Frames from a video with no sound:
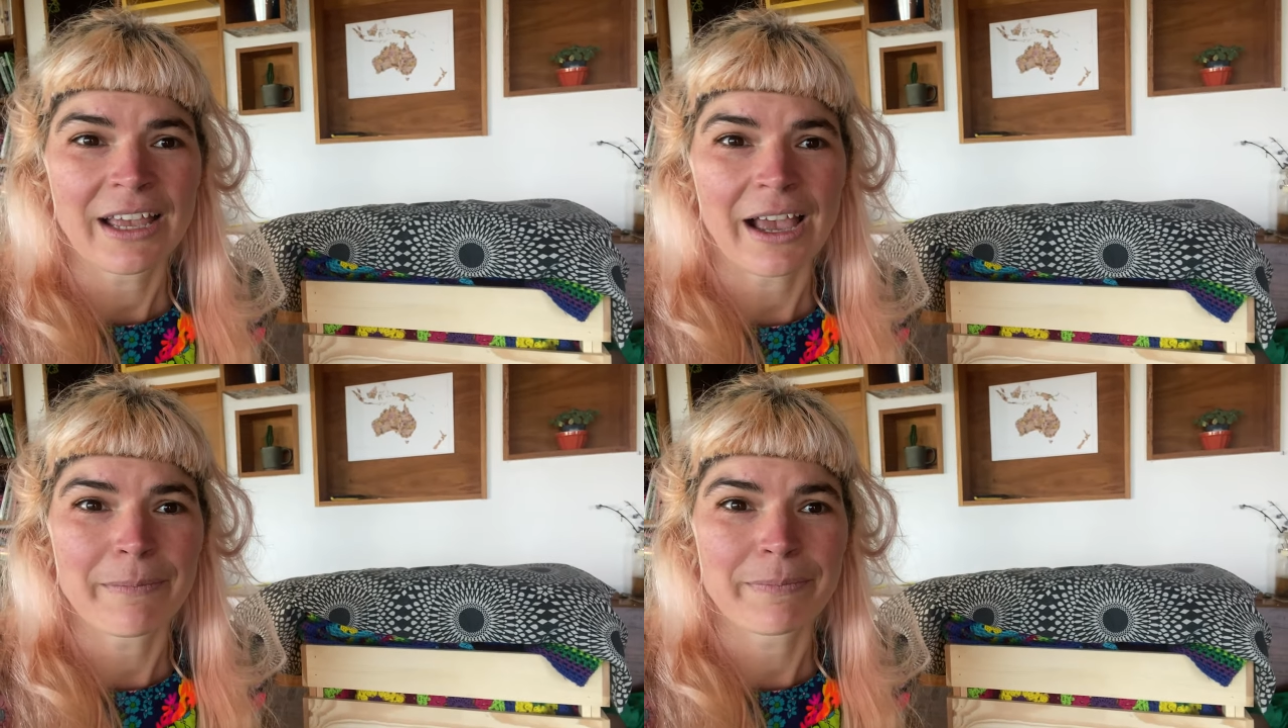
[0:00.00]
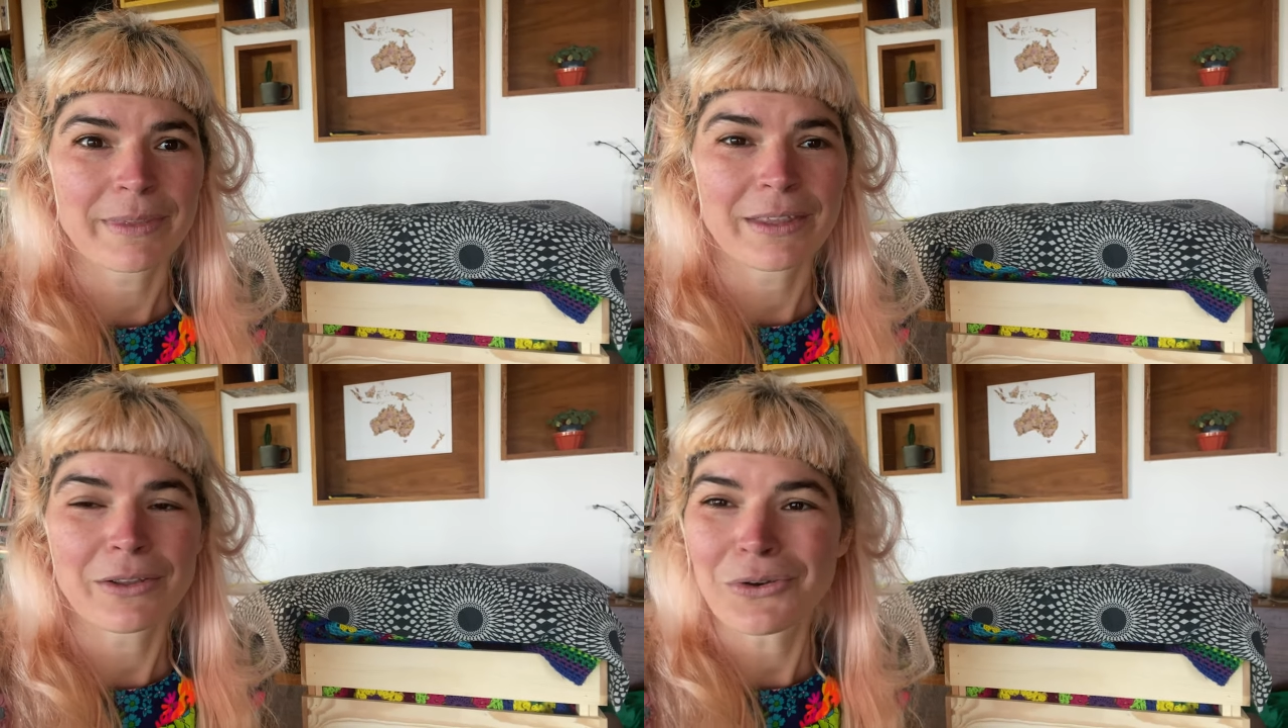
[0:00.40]
in
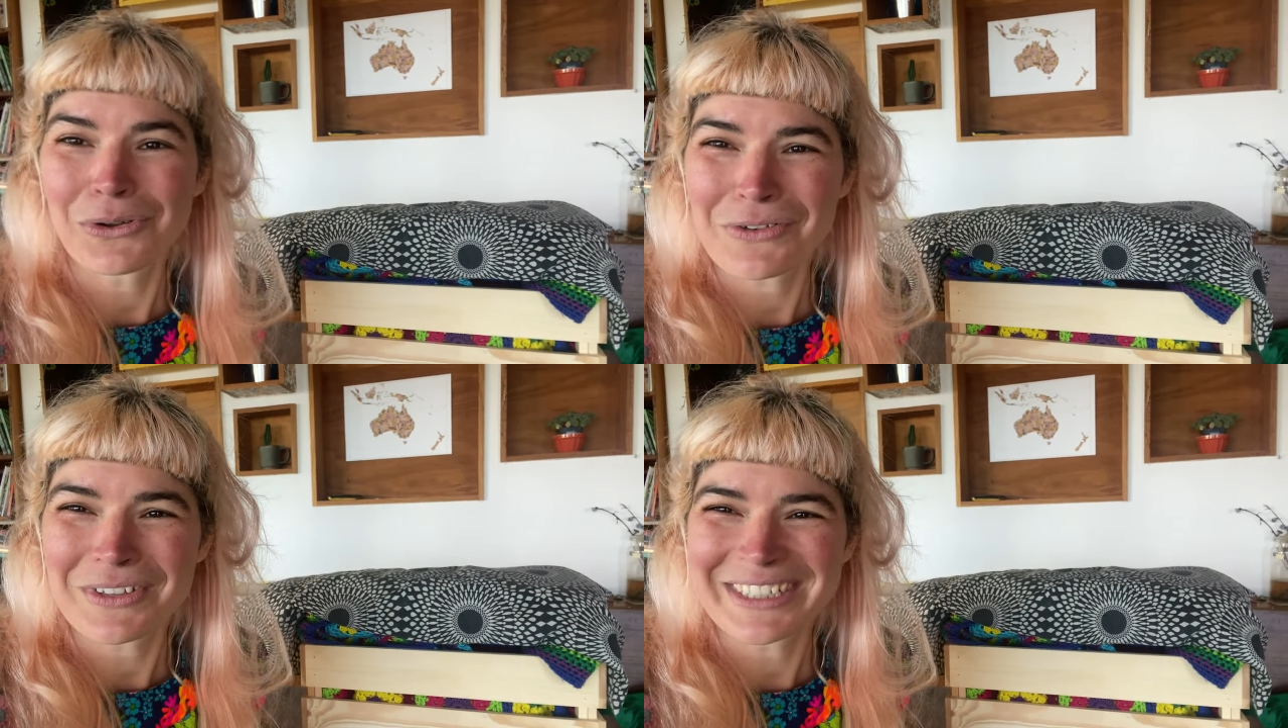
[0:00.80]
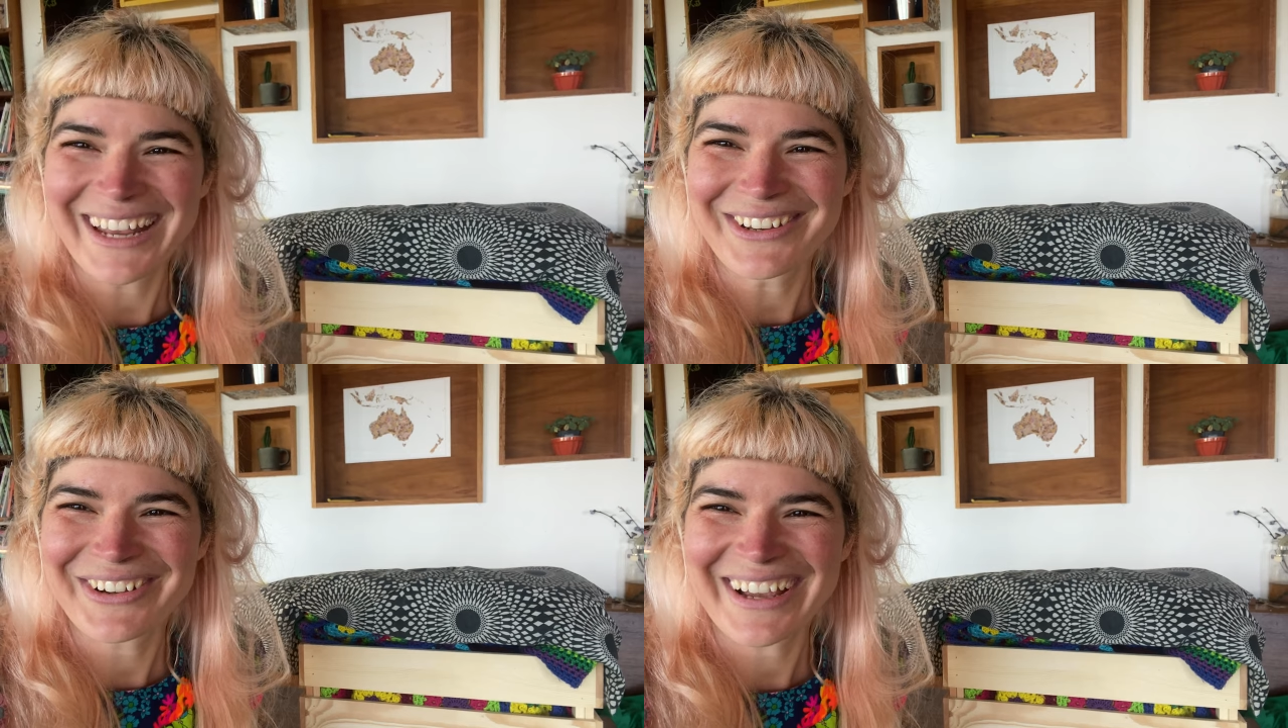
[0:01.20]
the corner of the
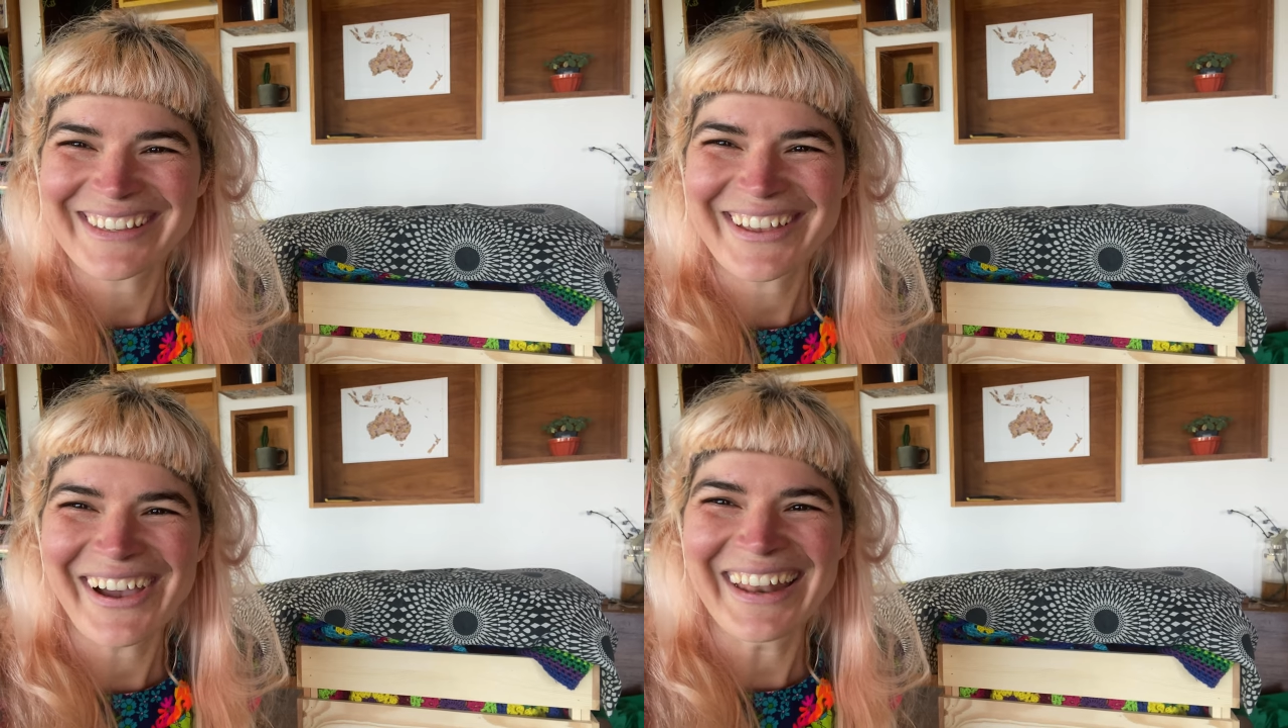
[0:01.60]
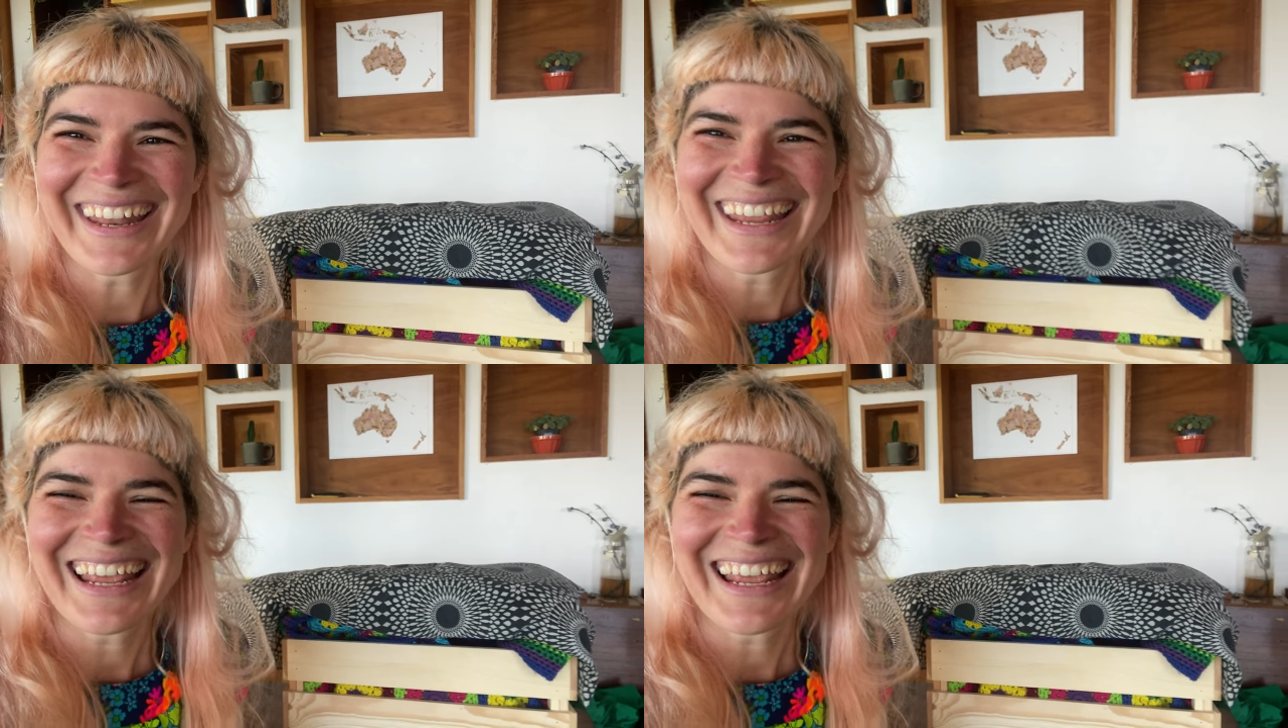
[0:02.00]
tent or outside.